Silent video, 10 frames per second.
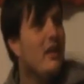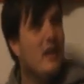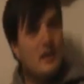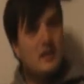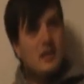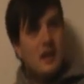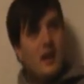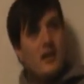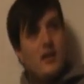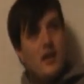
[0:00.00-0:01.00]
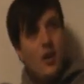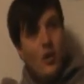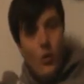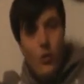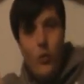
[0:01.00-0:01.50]
That's right.
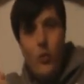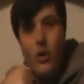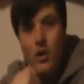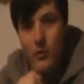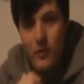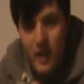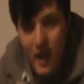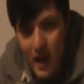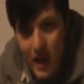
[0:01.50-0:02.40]
All of the